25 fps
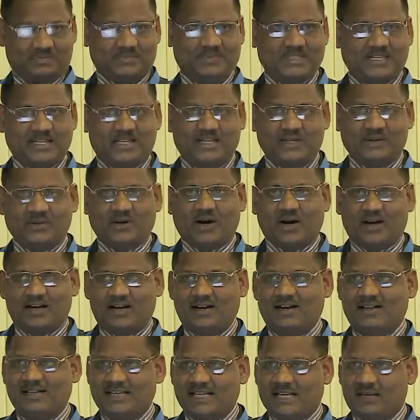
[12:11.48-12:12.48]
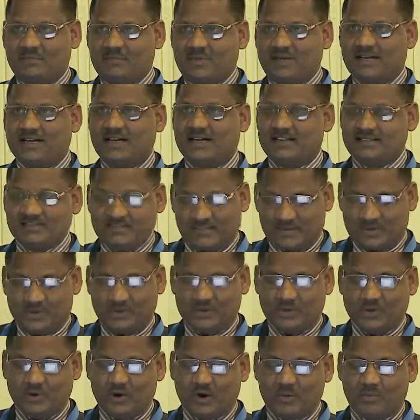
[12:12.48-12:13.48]
that you are ERP guys, you
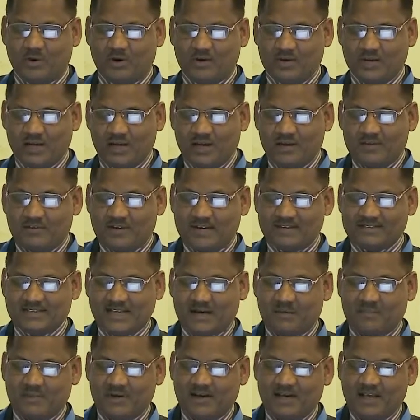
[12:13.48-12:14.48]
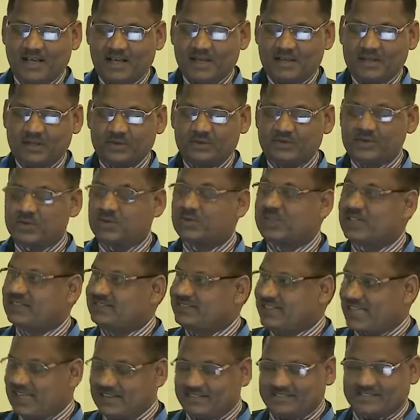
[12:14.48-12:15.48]
know about. For example, you view
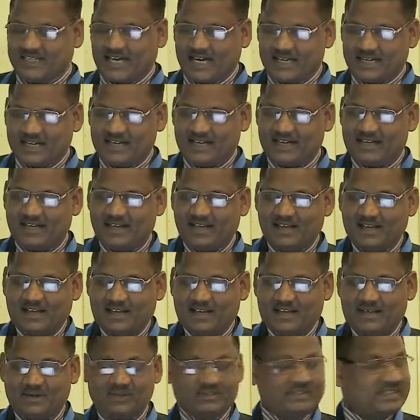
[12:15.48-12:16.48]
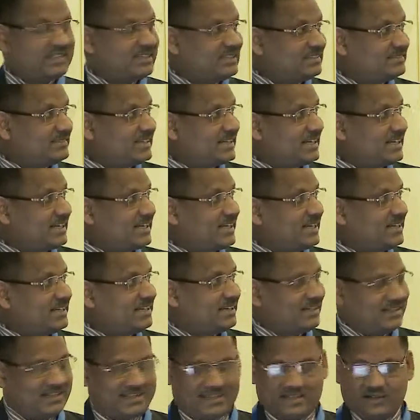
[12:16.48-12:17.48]
the sales target, you see the second
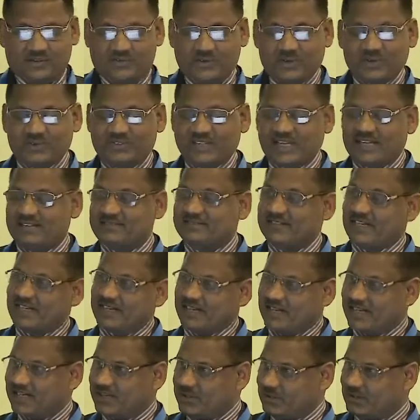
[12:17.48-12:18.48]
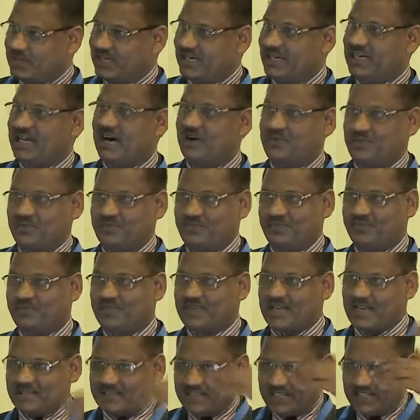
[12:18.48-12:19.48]
icon, view sales target, you drill down.
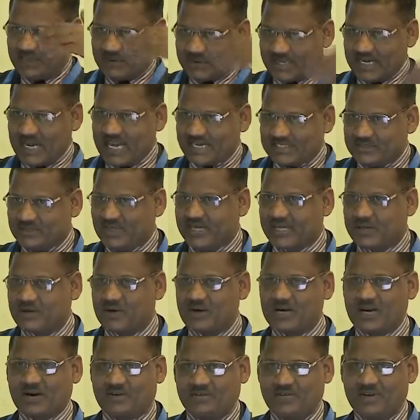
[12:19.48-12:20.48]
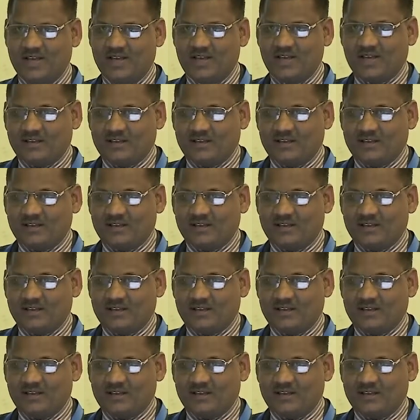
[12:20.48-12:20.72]
And then you can actually go down.